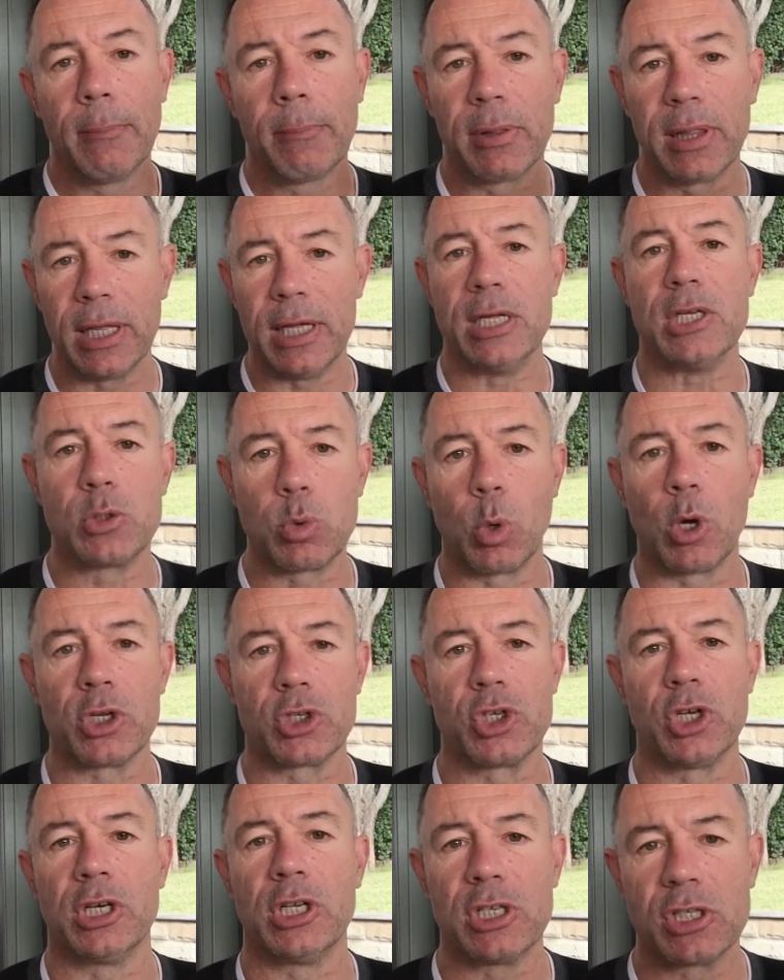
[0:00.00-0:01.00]
Please
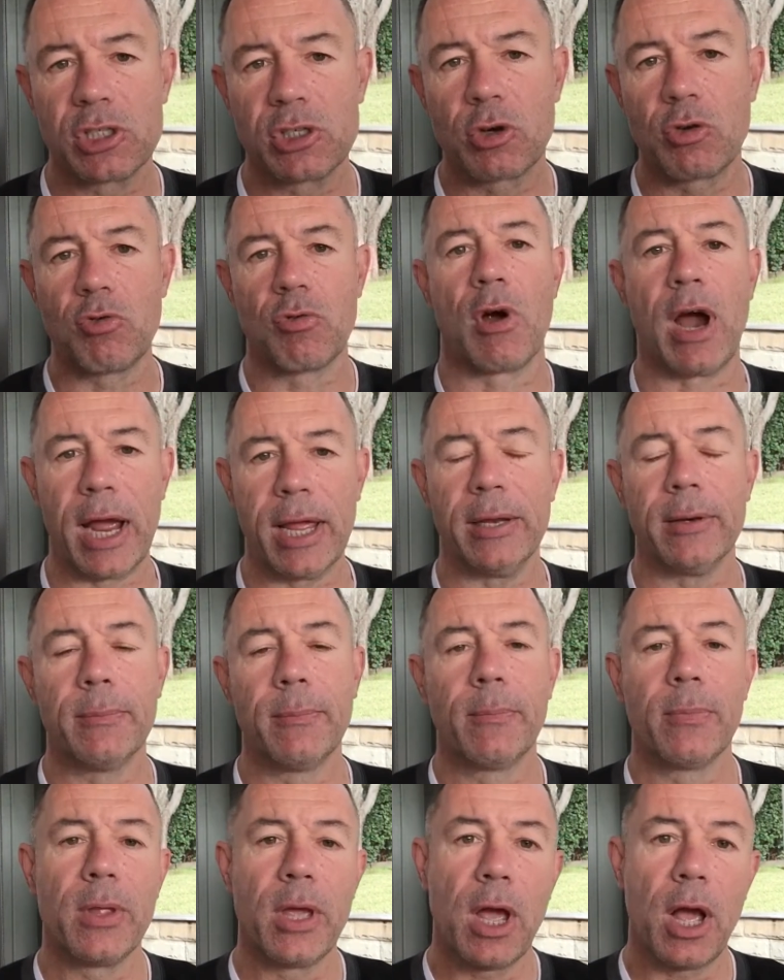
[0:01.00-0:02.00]
watch it, it's great.
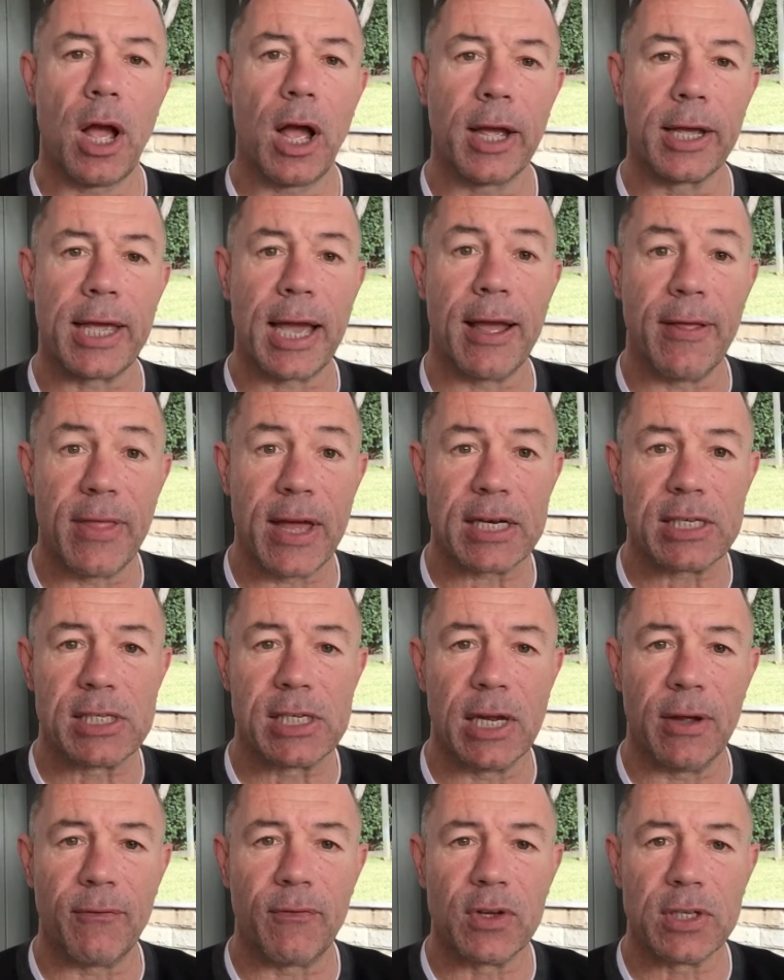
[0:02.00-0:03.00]
Okay, that's
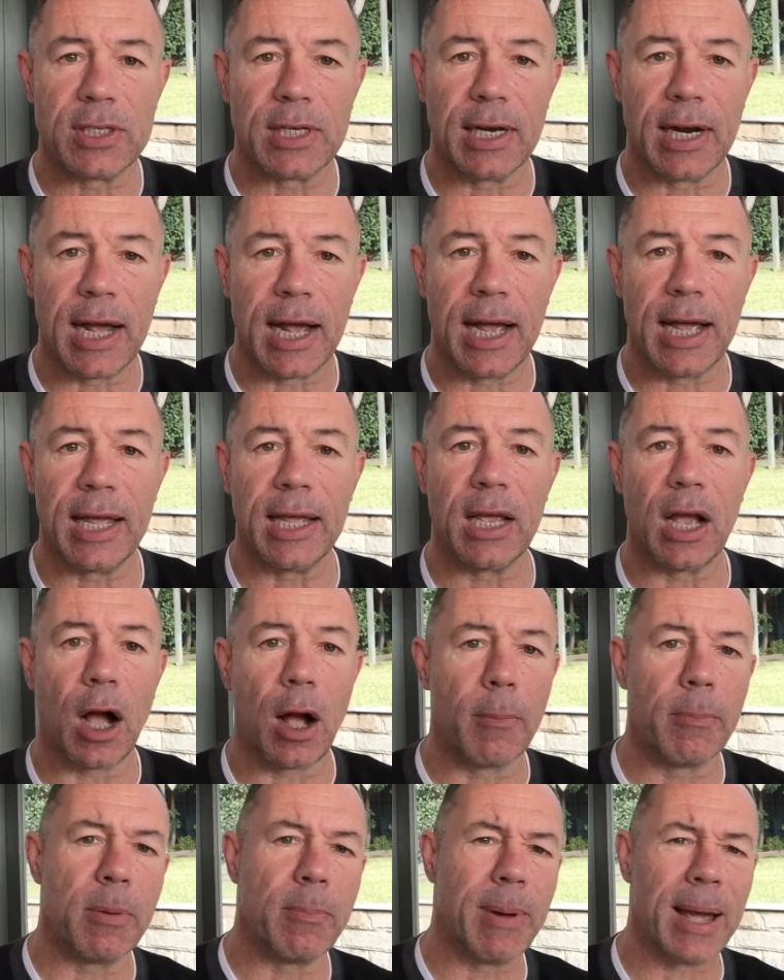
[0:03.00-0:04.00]
it for today.
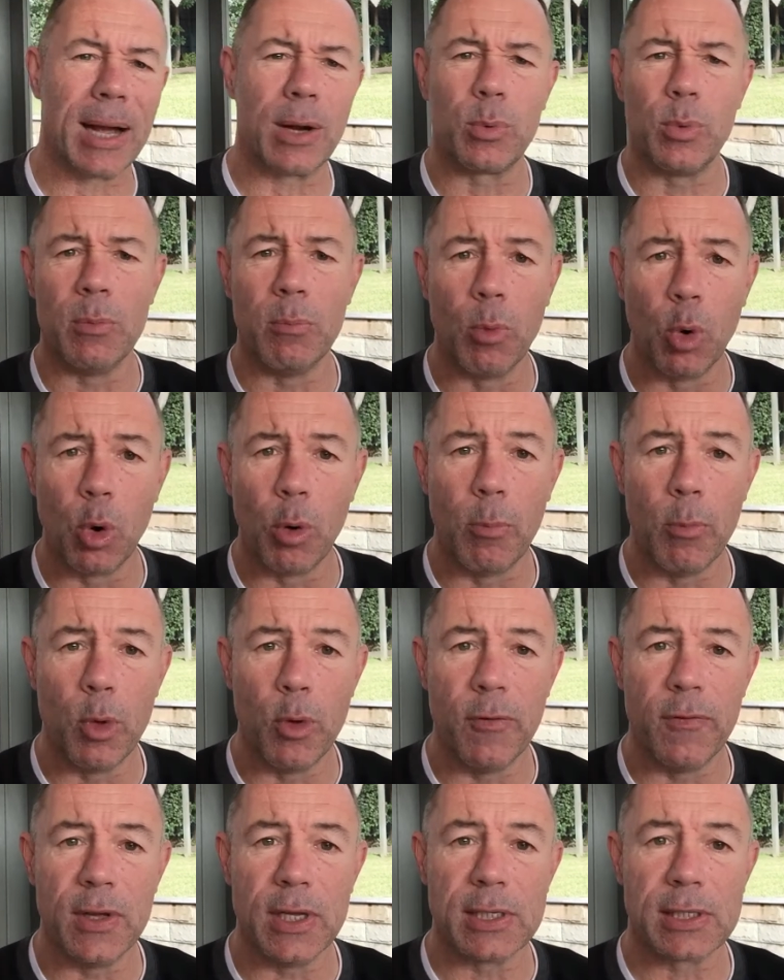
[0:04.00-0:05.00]
I'll be back with more
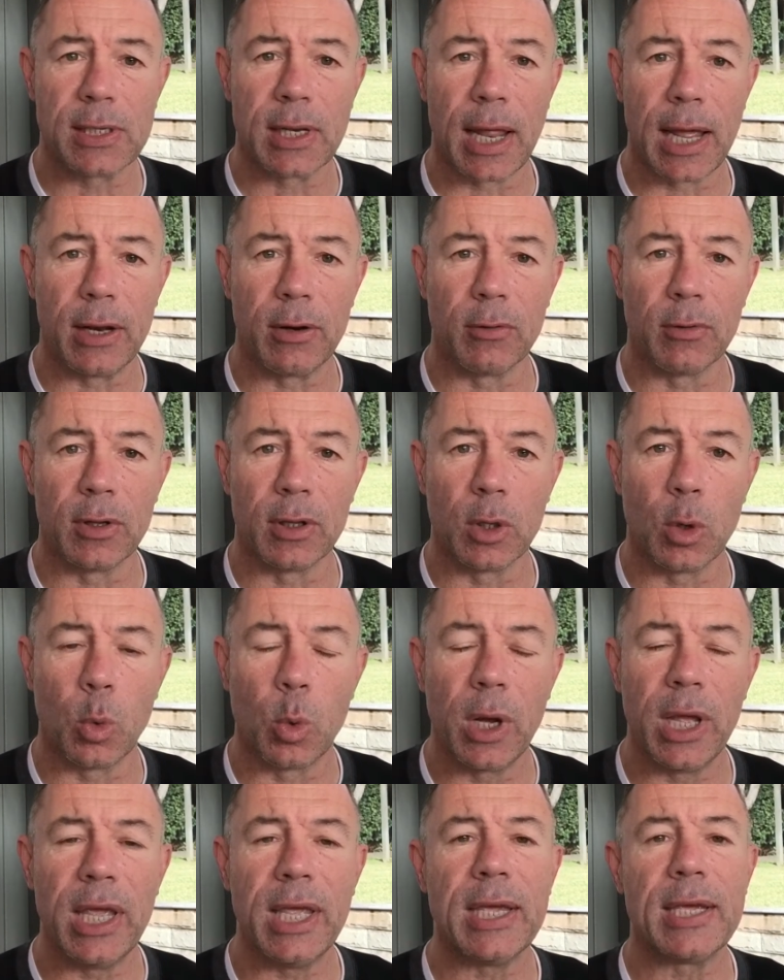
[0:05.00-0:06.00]
movies later in the
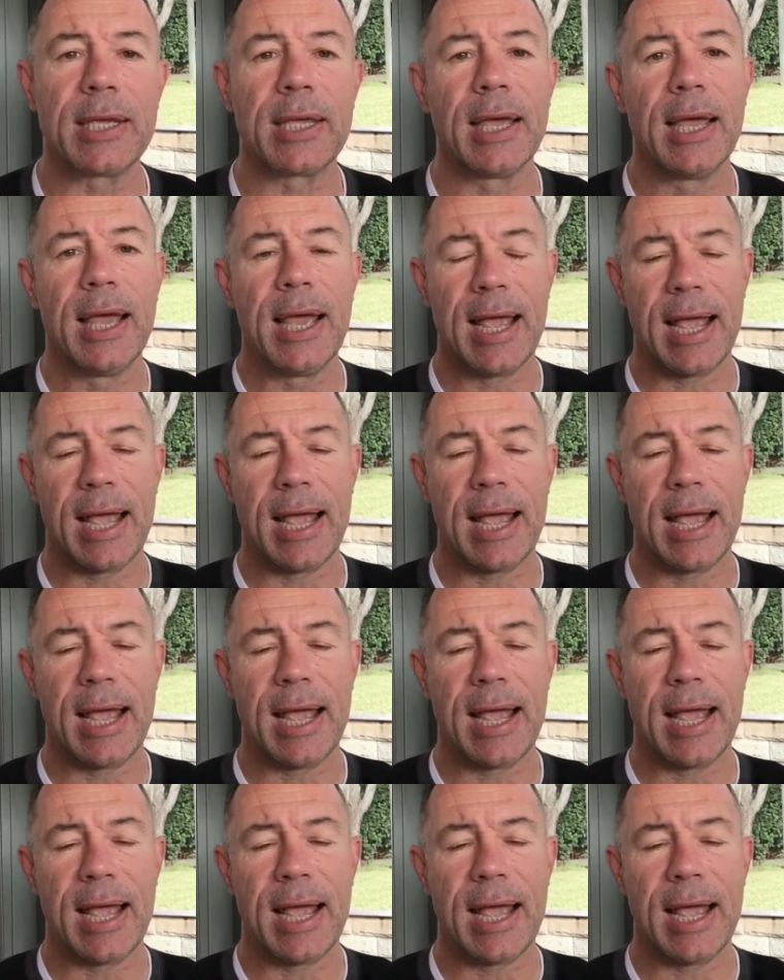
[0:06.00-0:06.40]
week.